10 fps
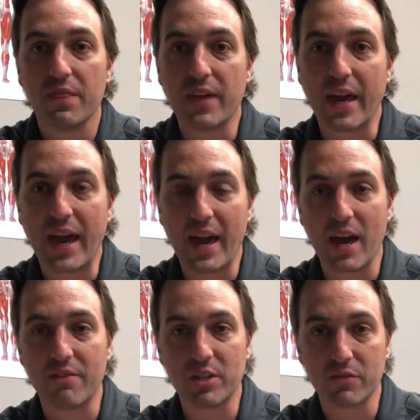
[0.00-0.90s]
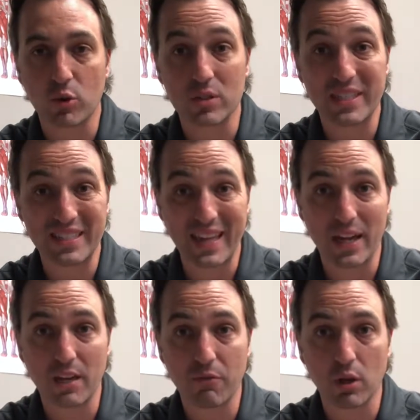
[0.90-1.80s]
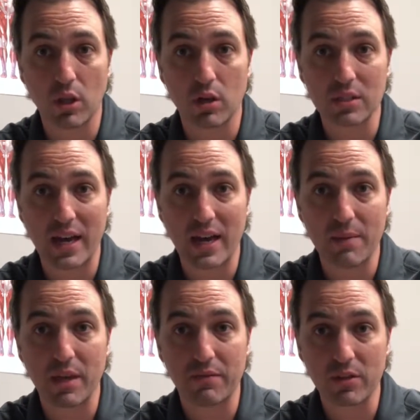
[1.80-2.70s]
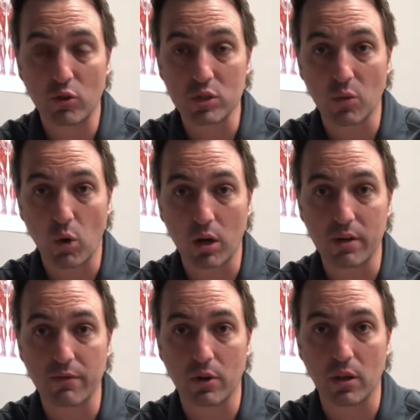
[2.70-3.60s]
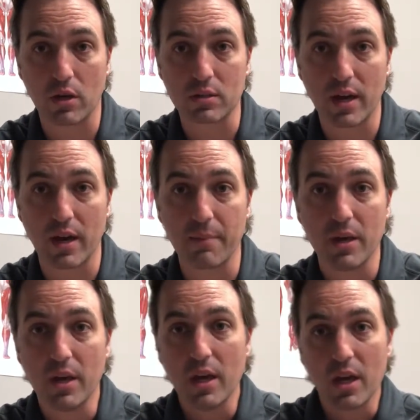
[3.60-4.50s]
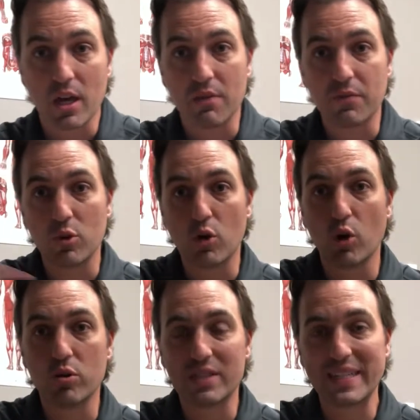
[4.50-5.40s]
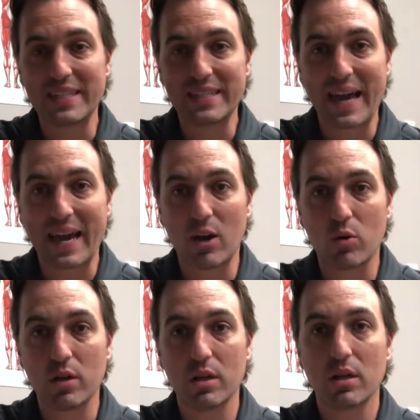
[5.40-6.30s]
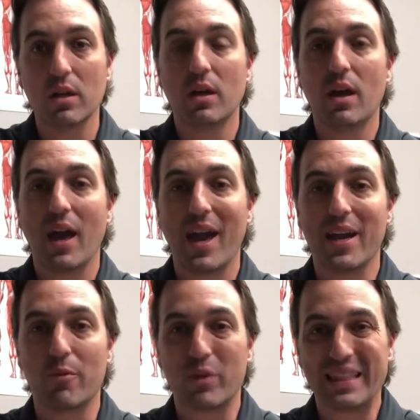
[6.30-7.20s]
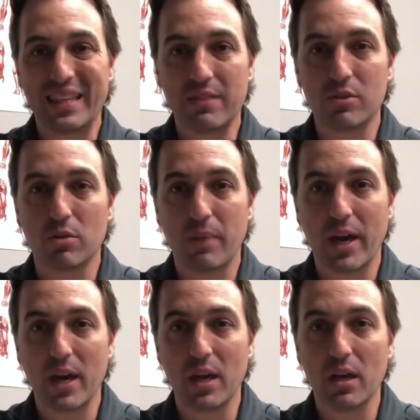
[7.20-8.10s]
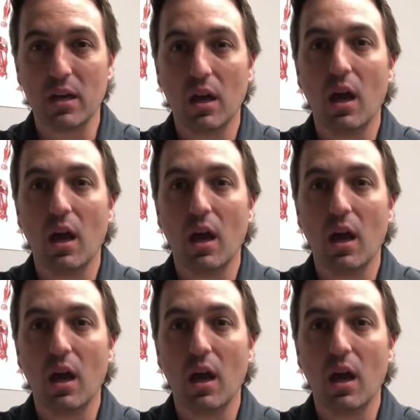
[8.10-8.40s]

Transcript: They have difficulty standing for a long time. They have difficulty walking for a long time. If you go to sit down and it relieves your pain,